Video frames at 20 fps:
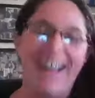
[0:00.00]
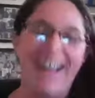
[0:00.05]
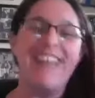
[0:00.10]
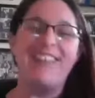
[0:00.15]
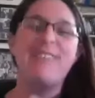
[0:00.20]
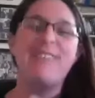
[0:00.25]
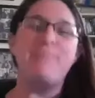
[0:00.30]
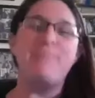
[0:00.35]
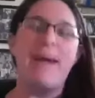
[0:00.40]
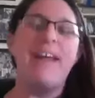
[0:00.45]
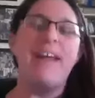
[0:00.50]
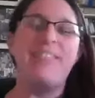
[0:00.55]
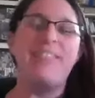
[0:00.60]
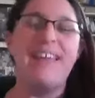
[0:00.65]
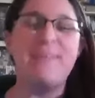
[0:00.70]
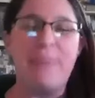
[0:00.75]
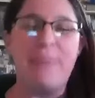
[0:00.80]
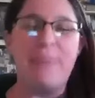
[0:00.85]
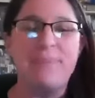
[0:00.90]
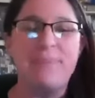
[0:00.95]
think
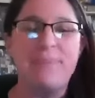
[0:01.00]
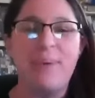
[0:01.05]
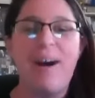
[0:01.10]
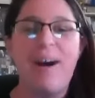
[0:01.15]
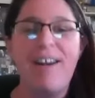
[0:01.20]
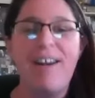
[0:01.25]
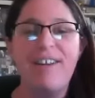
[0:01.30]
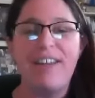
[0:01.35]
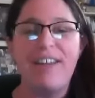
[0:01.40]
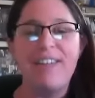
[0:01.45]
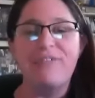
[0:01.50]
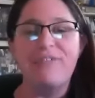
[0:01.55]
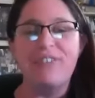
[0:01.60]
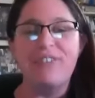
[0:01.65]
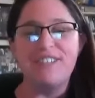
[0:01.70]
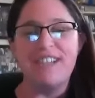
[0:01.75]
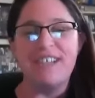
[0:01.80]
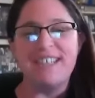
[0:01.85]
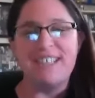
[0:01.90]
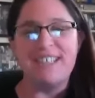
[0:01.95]
people are looking for
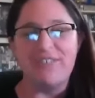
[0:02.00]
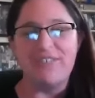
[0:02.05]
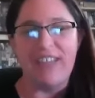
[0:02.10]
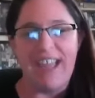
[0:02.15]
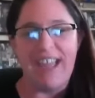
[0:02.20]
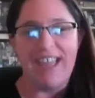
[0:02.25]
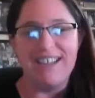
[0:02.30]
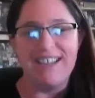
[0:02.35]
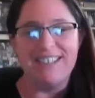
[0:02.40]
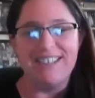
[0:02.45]
a justification.